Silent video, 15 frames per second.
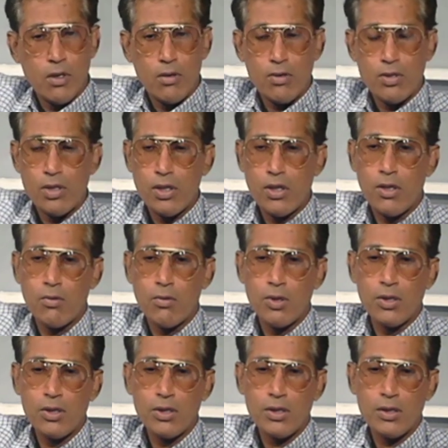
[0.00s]
You see, it
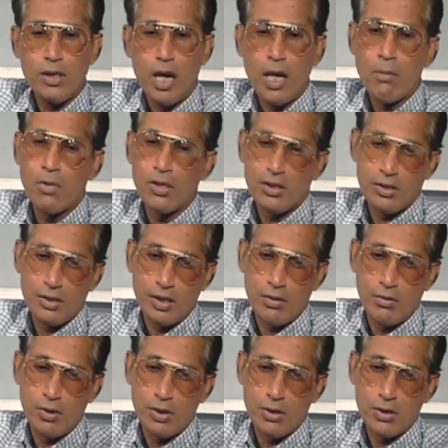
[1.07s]
was, I must say,
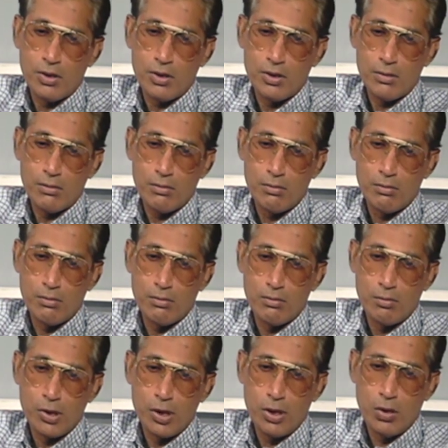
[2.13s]
it was
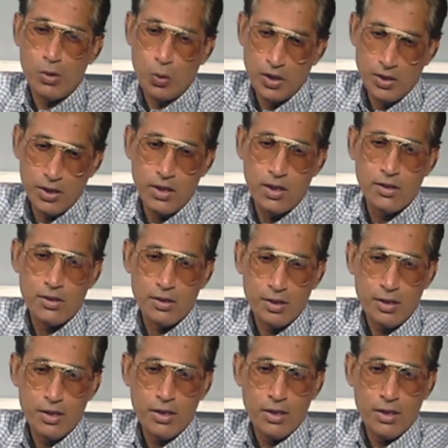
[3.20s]
coincidence,
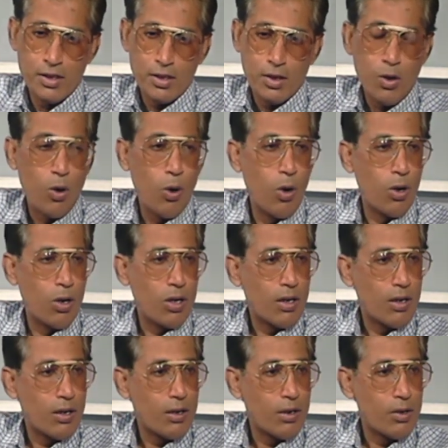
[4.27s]
or
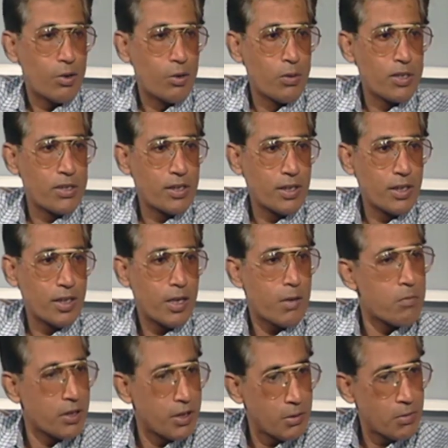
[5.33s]
you may say,
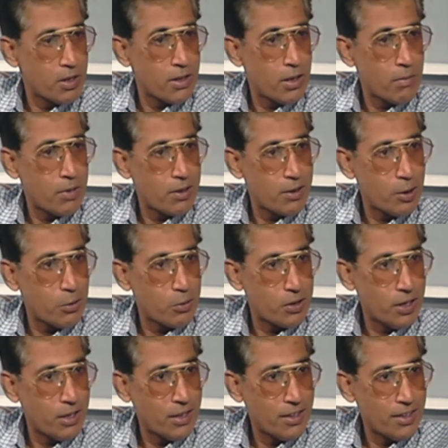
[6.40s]
Himmate Marda Madad
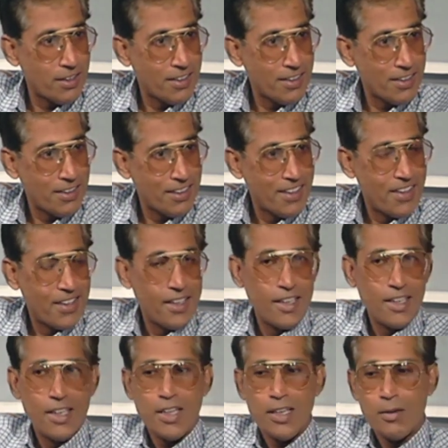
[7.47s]
Khuda,
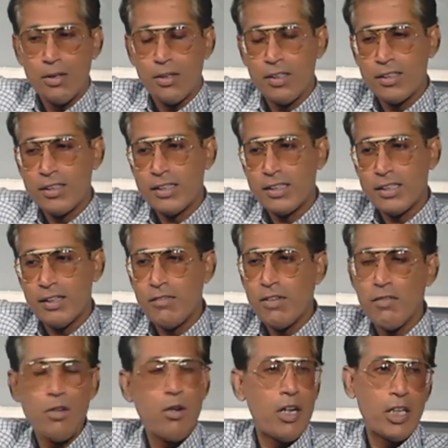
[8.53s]
because we
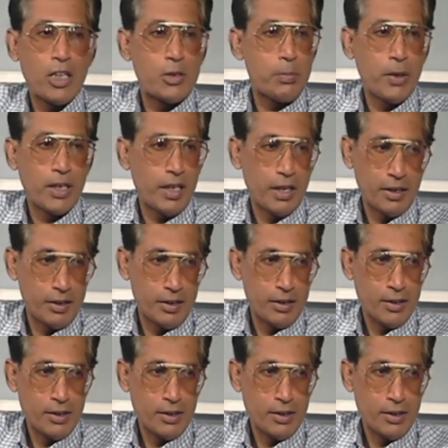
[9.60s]
were not expecting